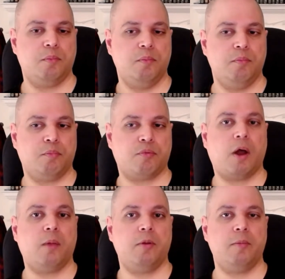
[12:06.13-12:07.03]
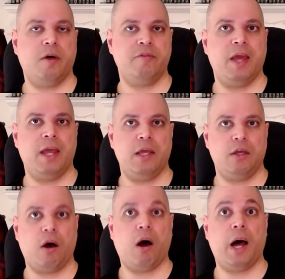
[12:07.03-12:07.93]
problem of getting
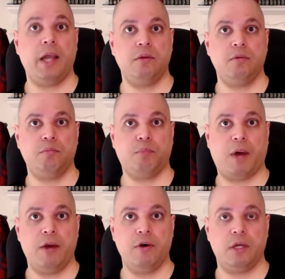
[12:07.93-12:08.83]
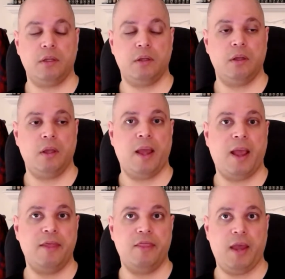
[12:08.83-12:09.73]
caught pirating,
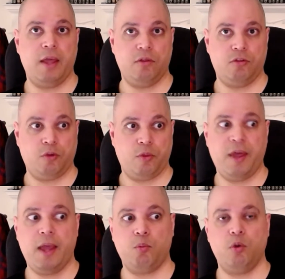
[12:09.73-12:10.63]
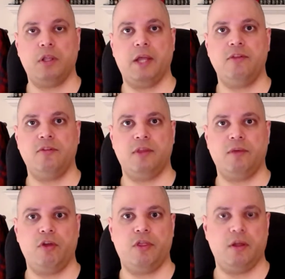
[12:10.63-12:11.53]
and they will license
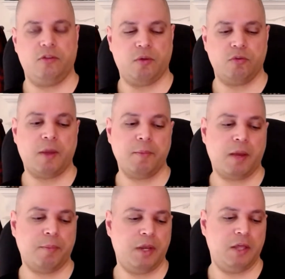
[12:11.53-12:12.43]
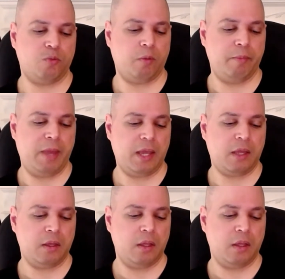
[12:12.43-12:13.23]
everything. So some companies will make